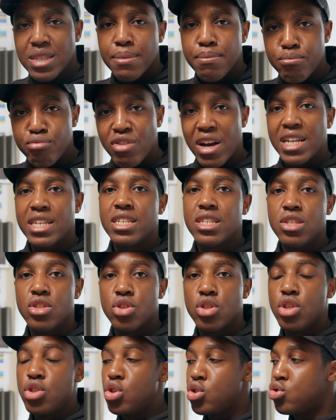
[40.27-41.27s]
some branding
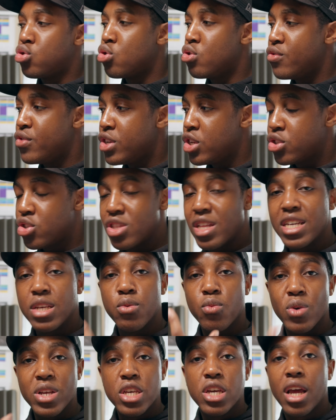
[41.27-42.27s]
to the tutorial video so
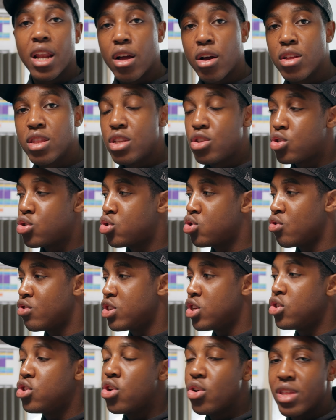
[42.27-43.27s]
that when you click on the
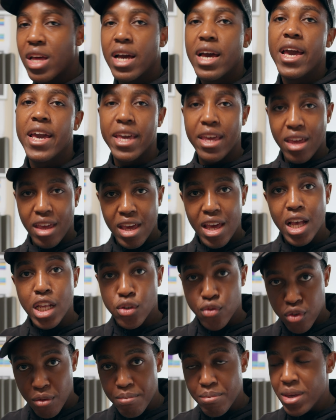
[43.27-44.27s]
tutorial, you know that, hey,
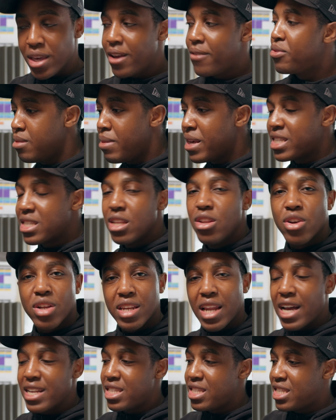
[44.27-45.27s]
it's from me. It makes it look
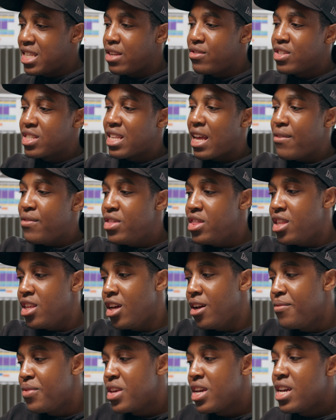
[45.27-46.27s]
nice instead of just having
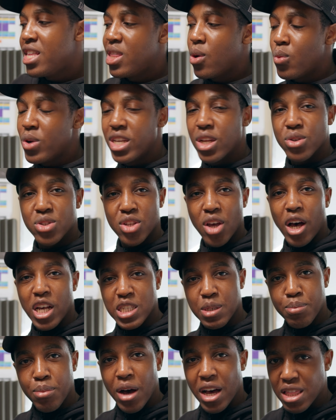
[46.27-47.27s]
the Windows
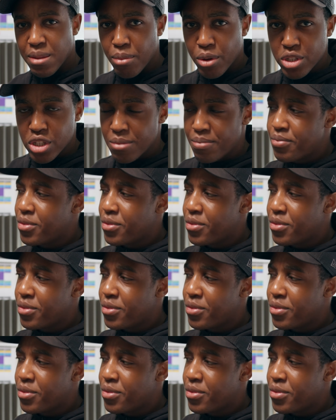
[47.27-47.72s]
taskbar at the bottom,